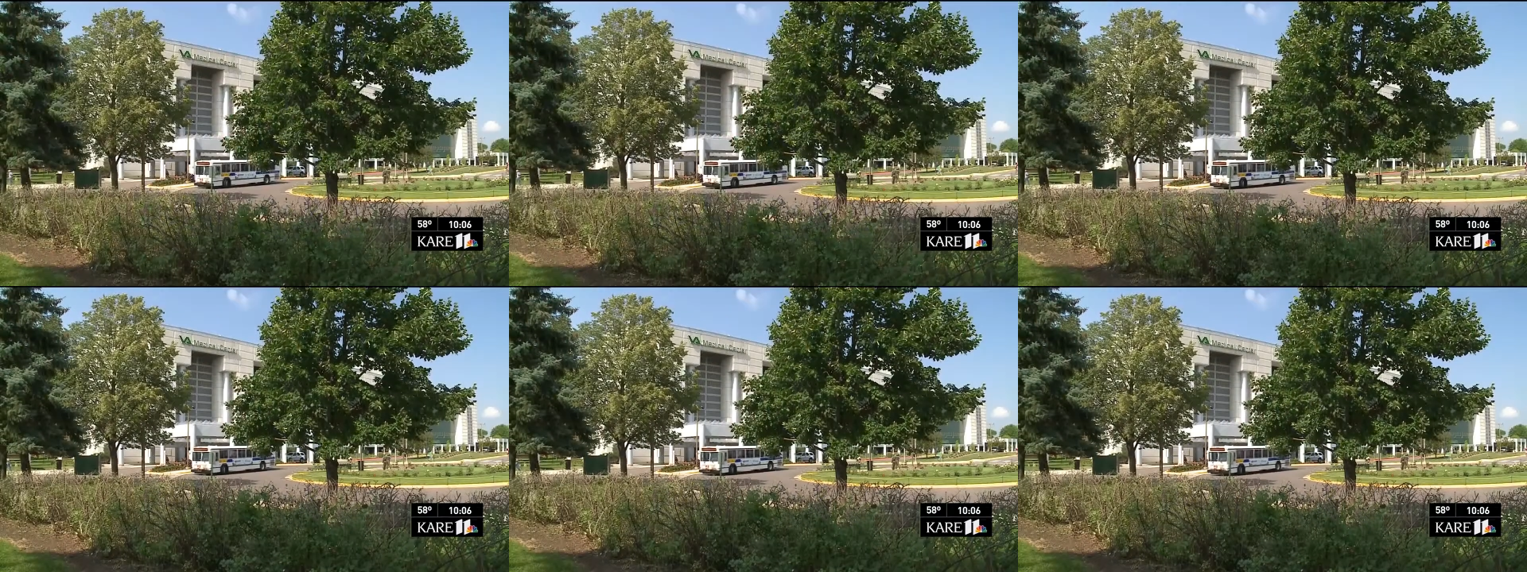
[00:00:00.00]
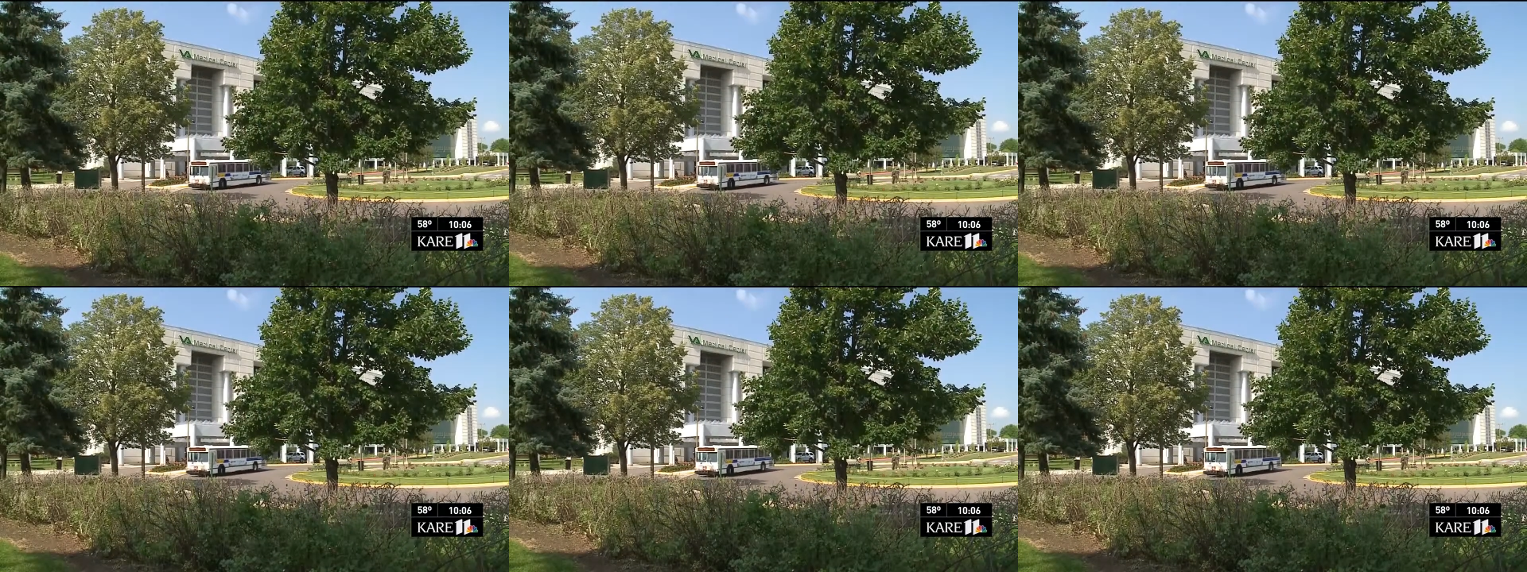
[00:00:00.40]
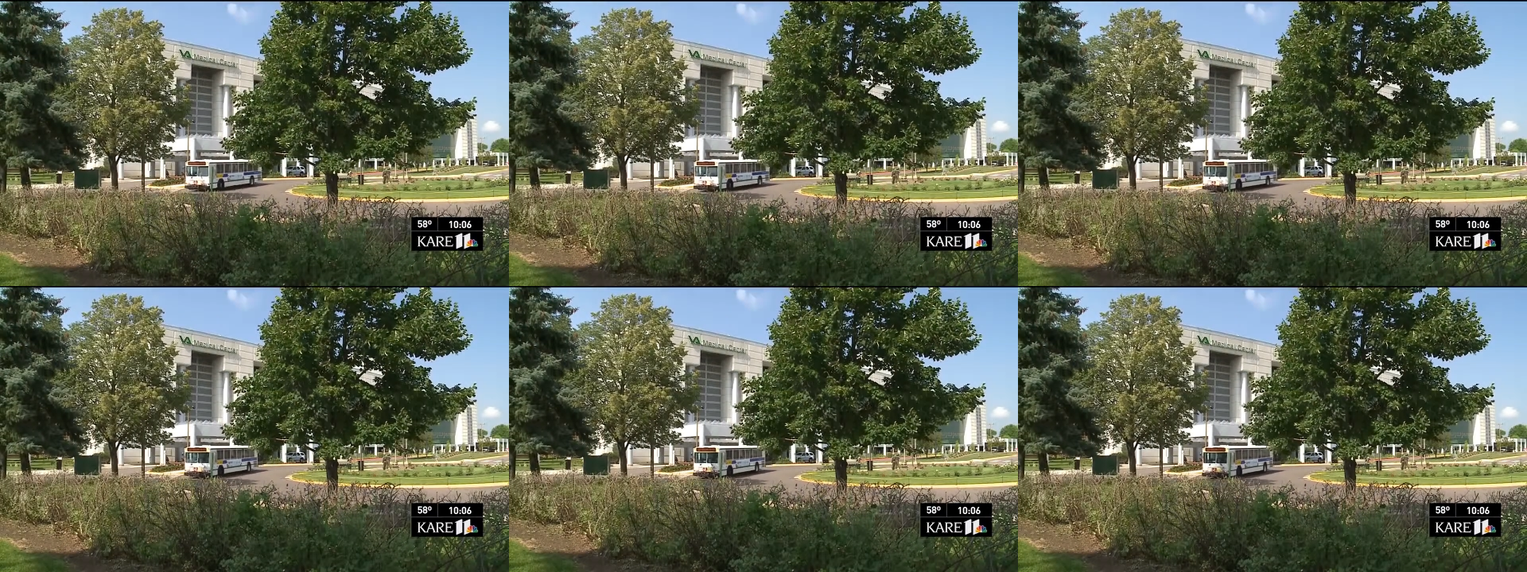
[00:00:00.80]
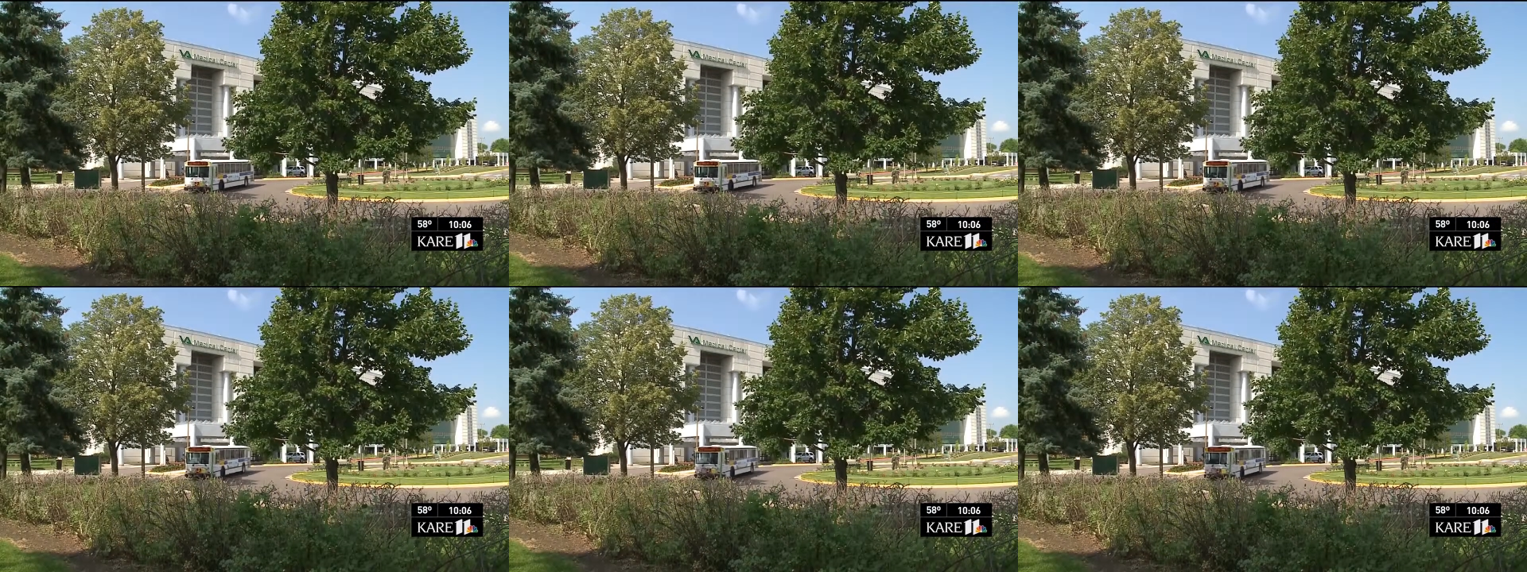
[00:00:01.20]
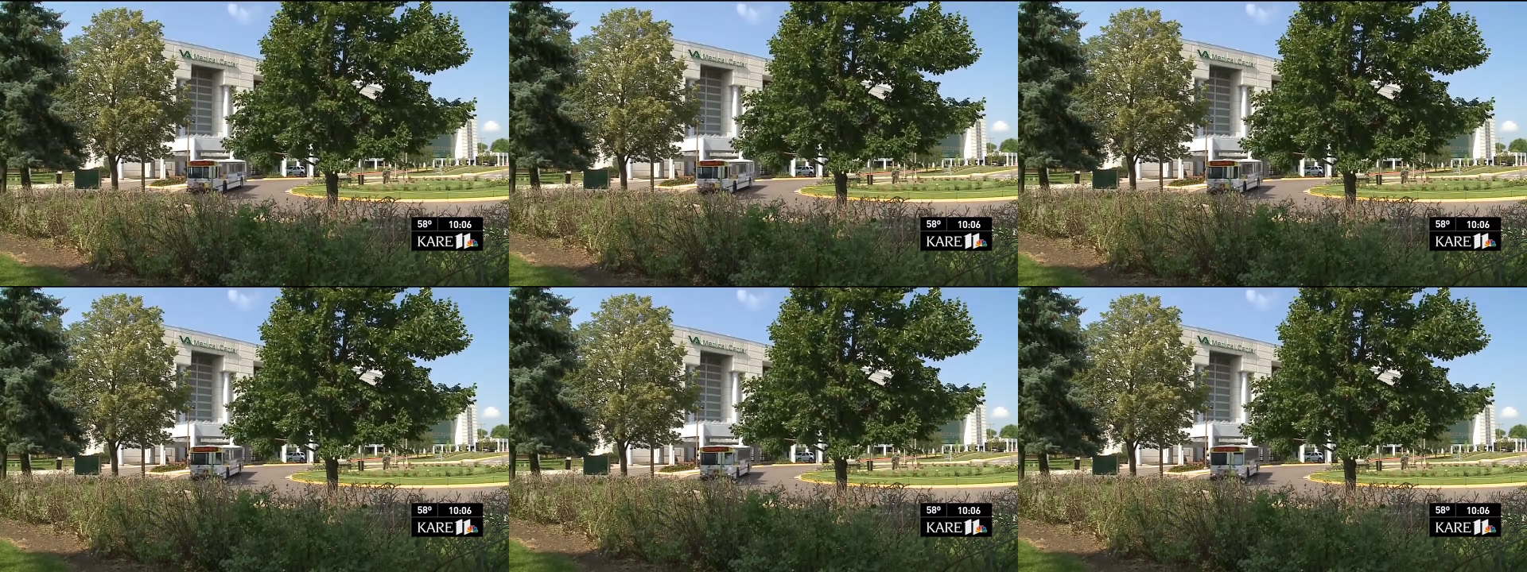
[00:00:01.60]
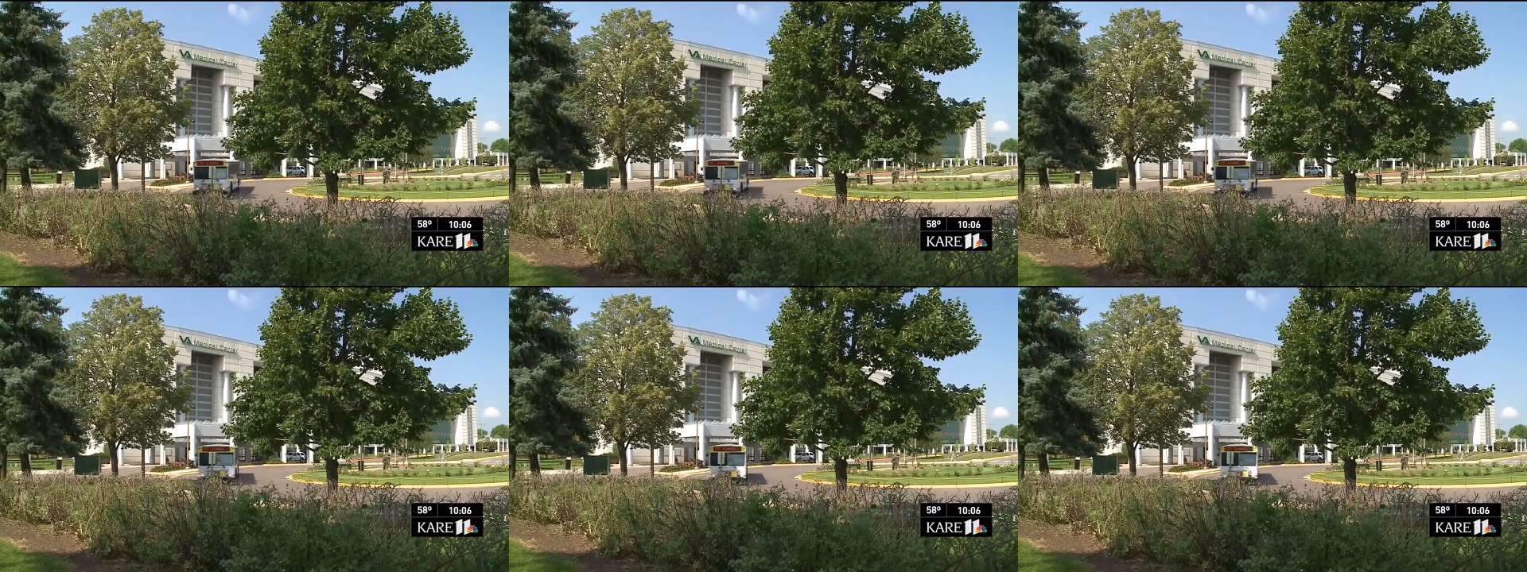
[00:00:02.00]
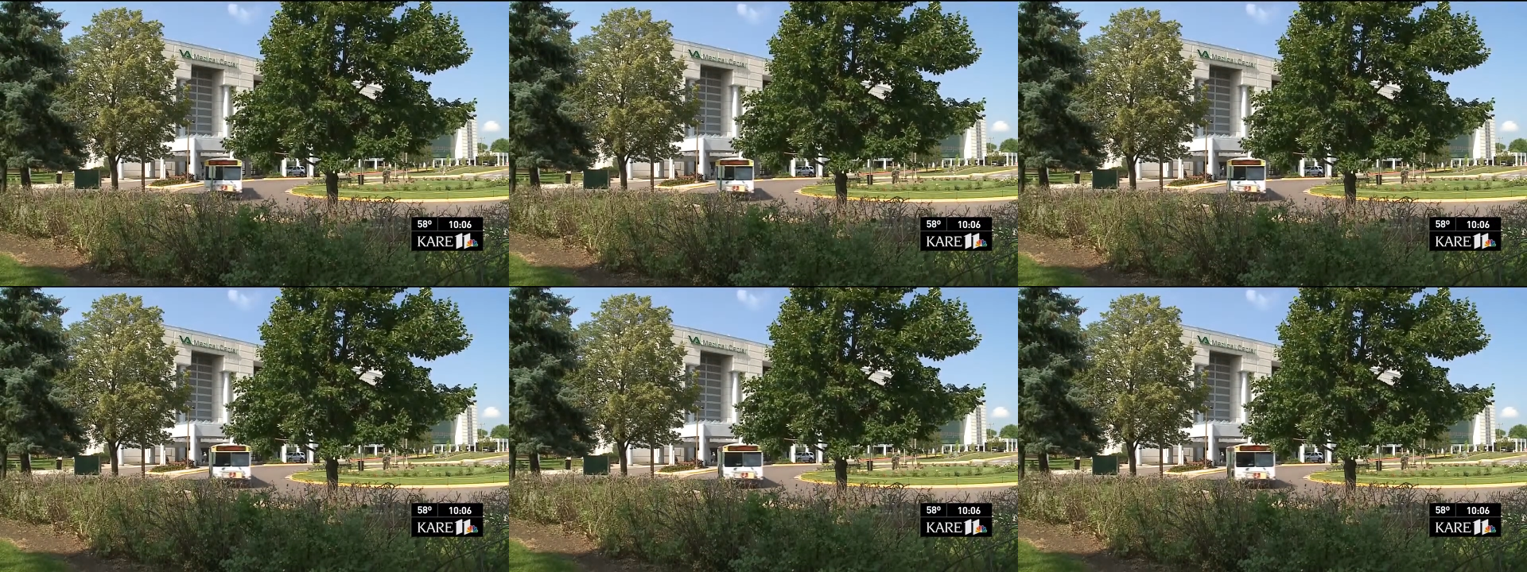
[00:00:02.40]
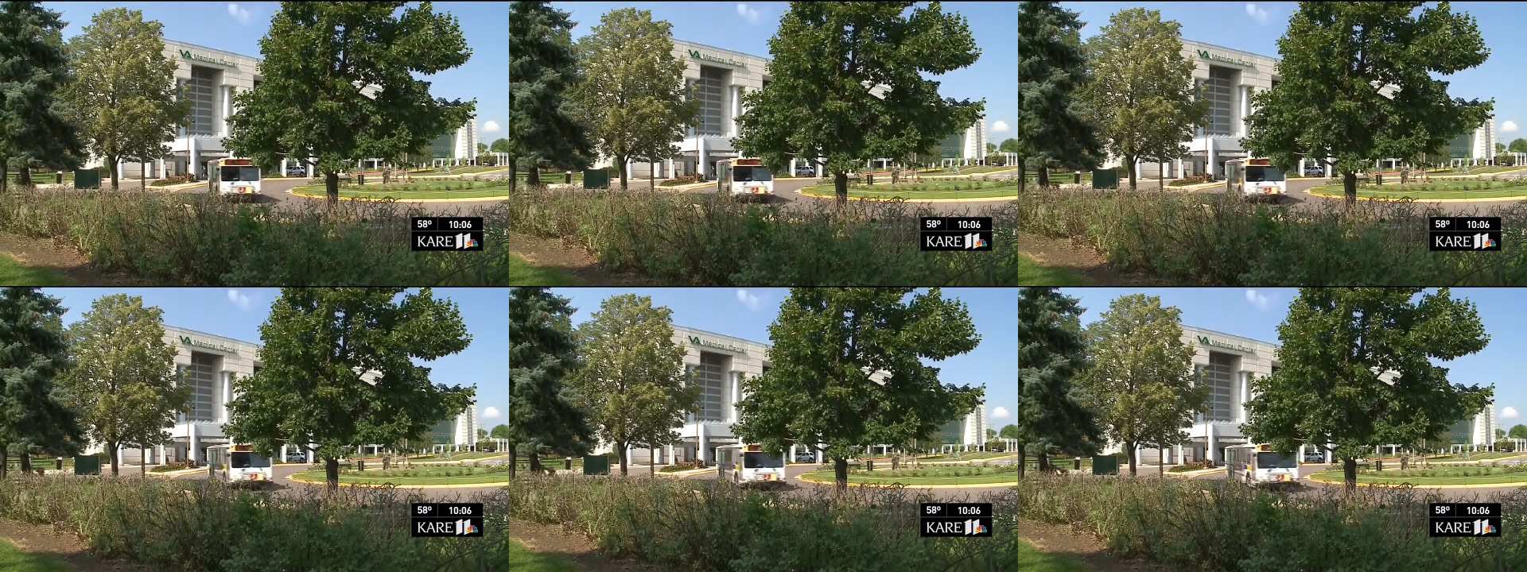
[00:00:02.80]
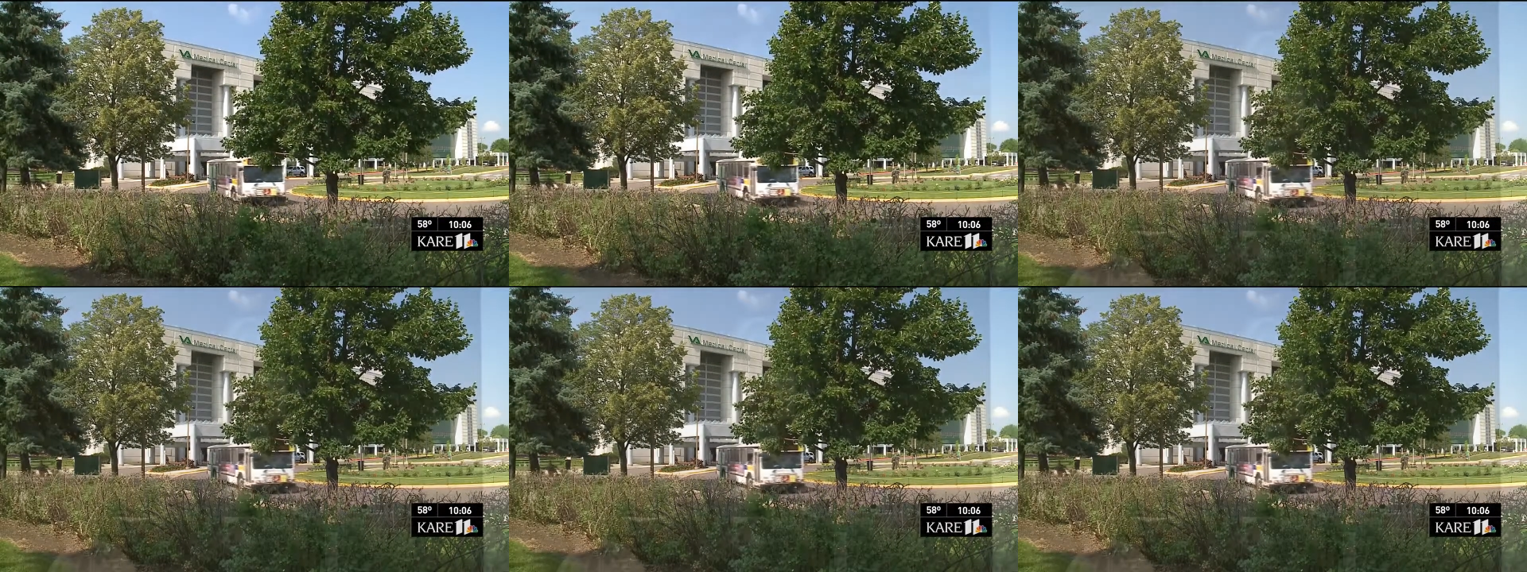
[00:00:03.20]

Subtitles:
[unreadable: no face in view]